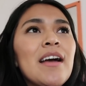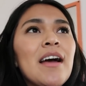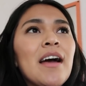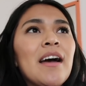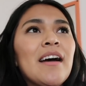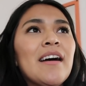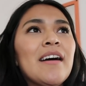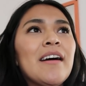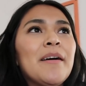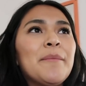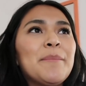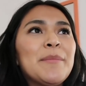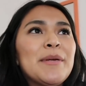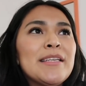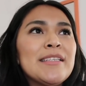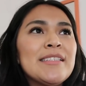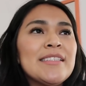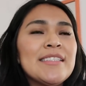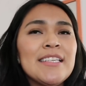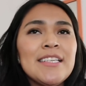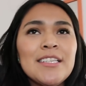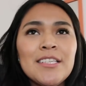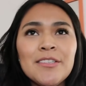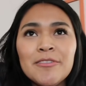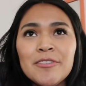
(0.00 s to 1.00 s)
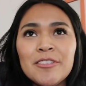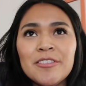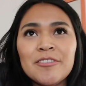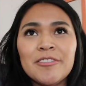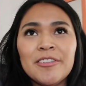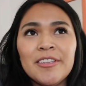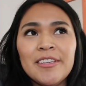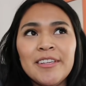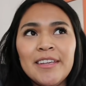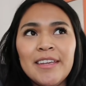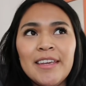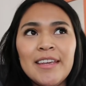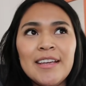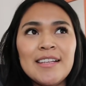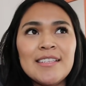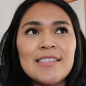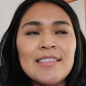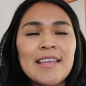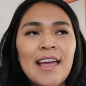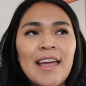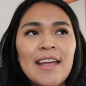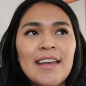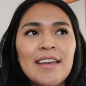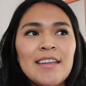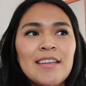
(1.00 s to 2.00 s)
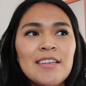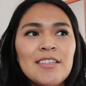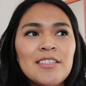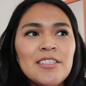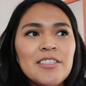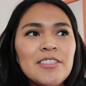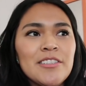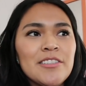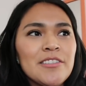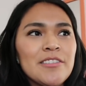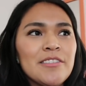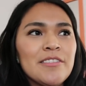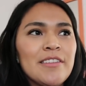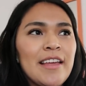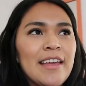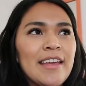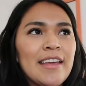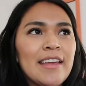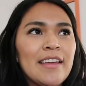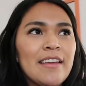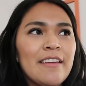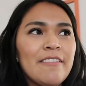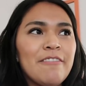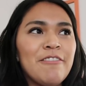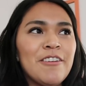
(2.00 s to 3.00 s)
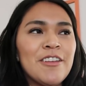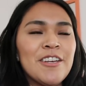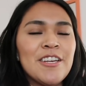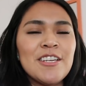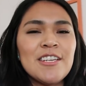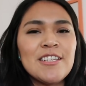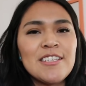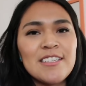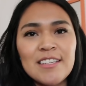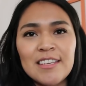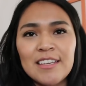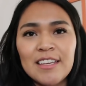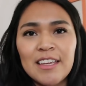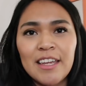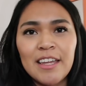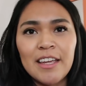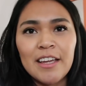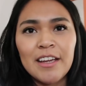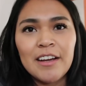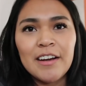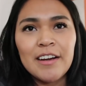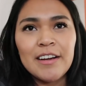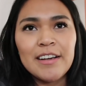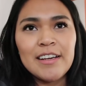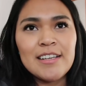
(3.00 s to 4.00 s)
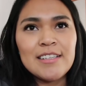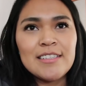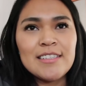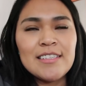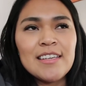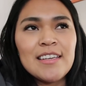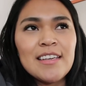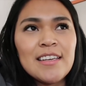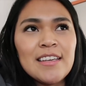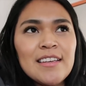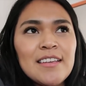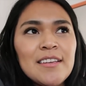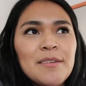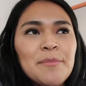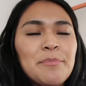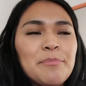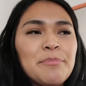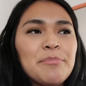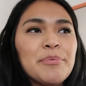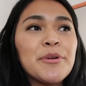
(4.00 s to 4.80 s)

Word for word: Um, his teacher was really excited to like finish the year because he